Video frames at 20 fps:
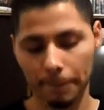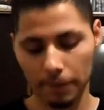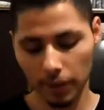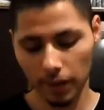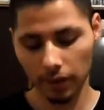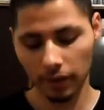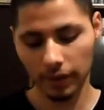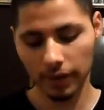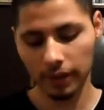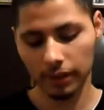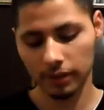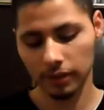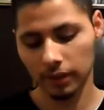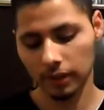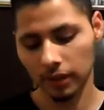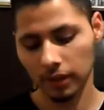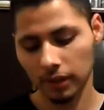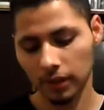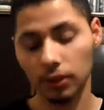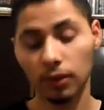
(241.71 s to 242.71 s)
Alright guys,
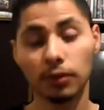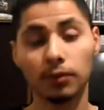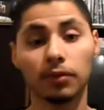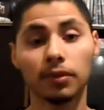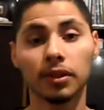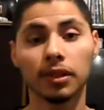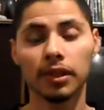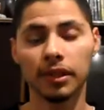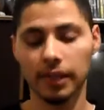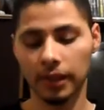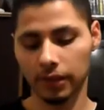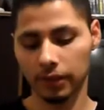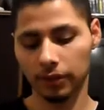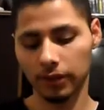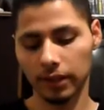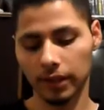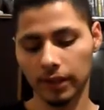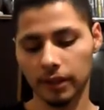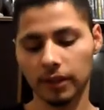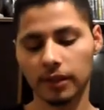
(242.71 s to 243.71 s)
so for the extra
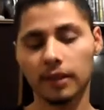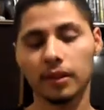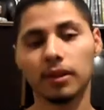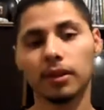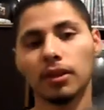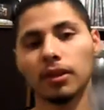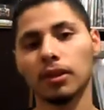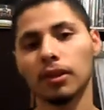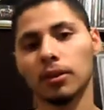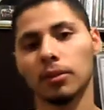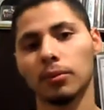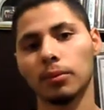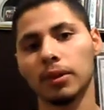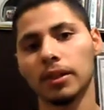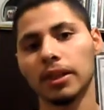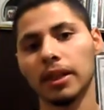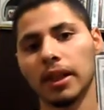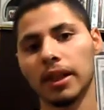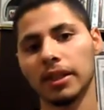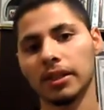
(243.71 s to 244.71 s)
deck. 1
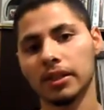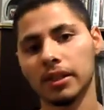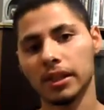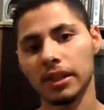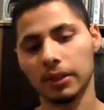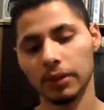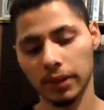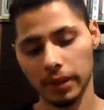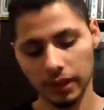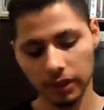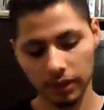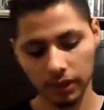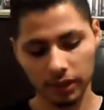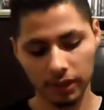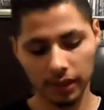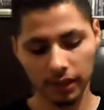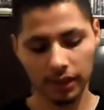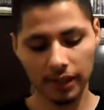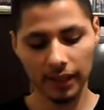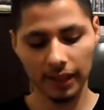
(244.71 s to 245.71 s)
Iron Chain Dragon, just
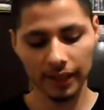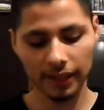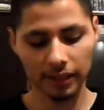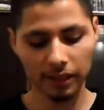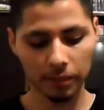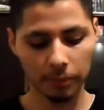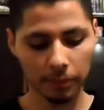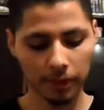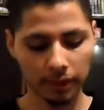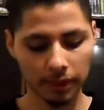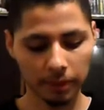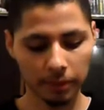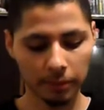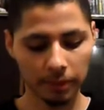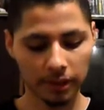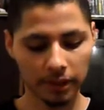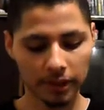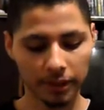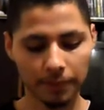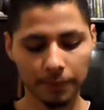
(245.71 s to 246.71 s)
because I like its milling
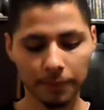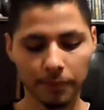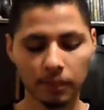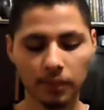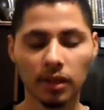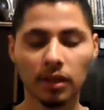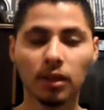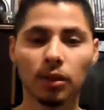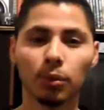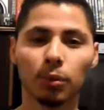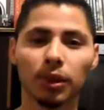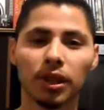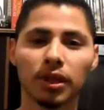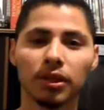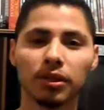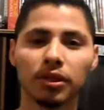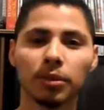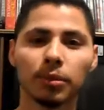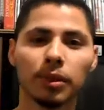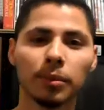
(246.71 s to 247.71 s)
ability. When I
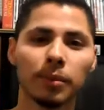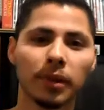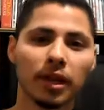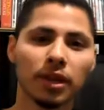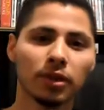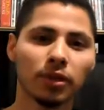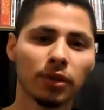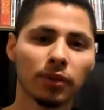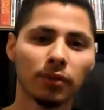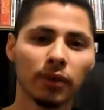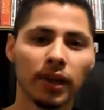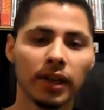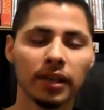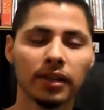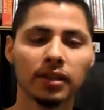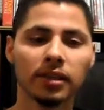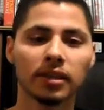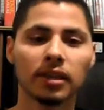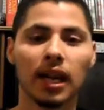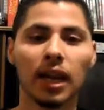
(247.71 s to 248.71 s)
used to run Banisher of
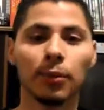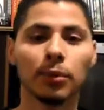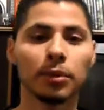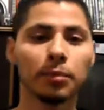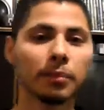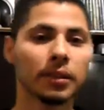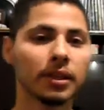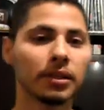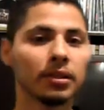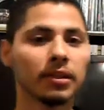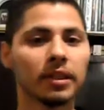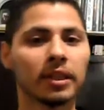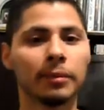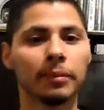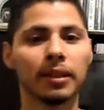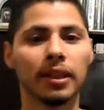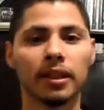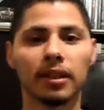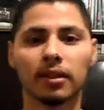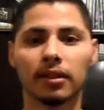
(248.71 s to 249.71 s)
Radiance, I would mill and it'd be
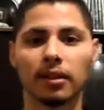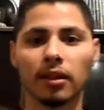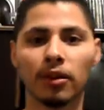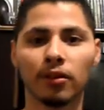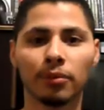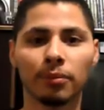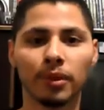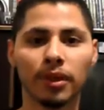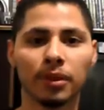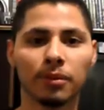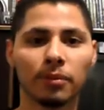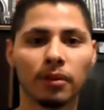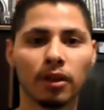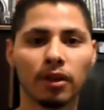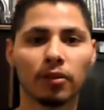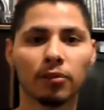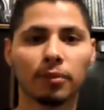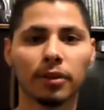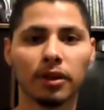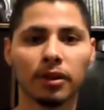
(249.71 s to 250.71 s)
like RFP,
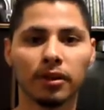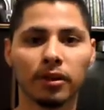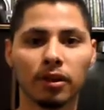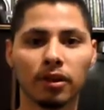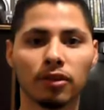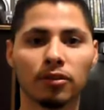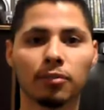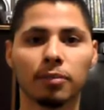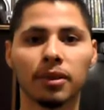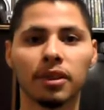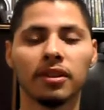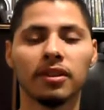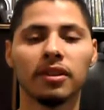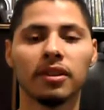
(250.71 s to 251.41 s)
RFP, RFP.